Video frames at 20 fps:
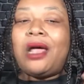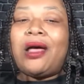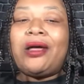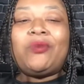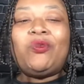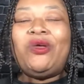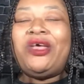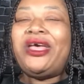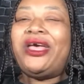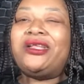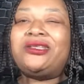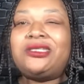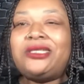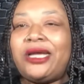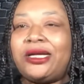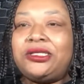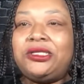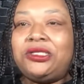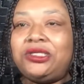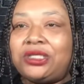We can't
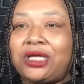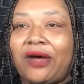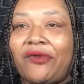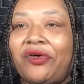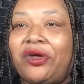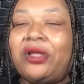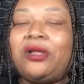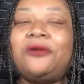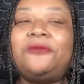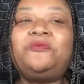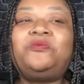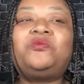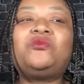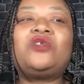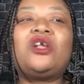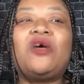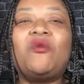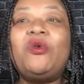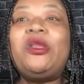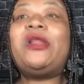text each other,
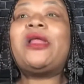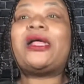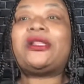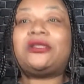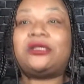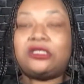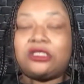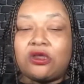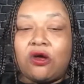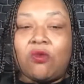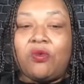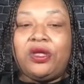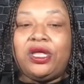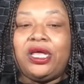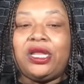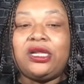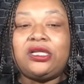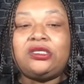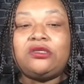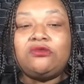because we like to talk. We get
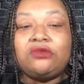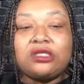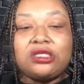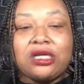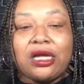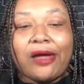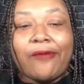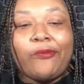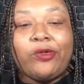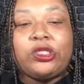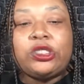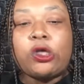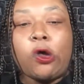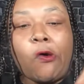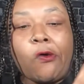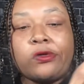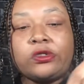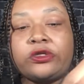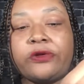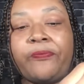into stuff. We
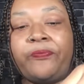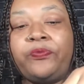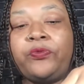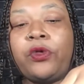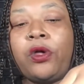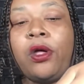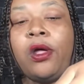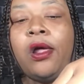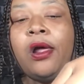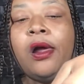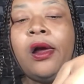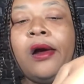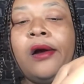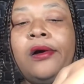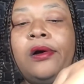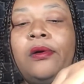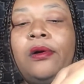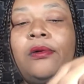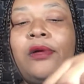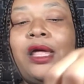talk.
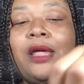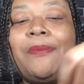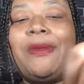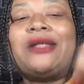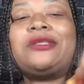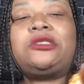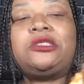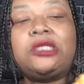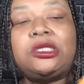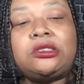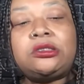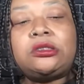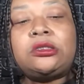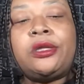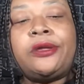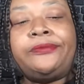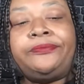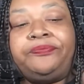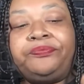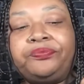And my
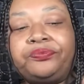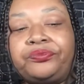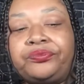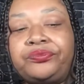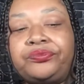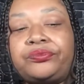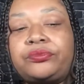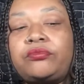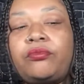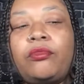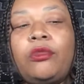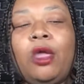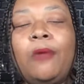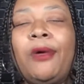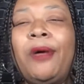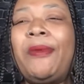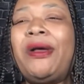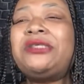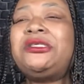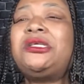sister. But
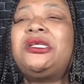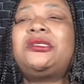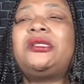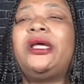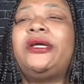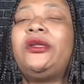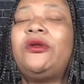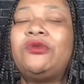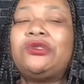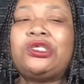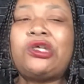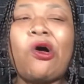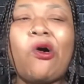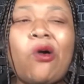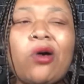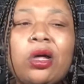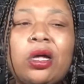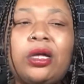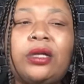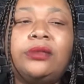my sister ain't no
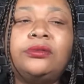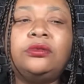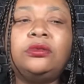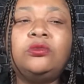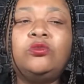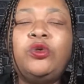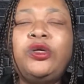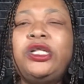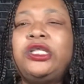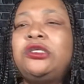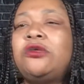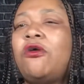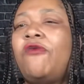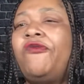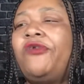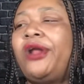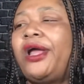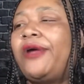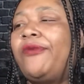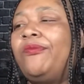talker. We'll talk for
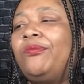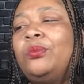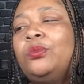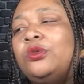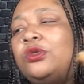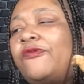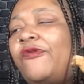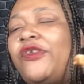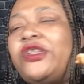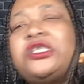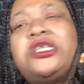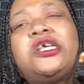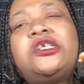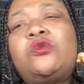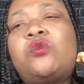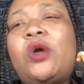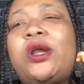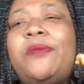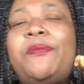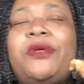like 15,
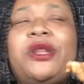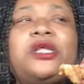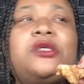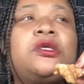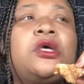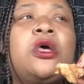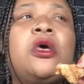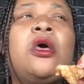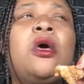20 minutes.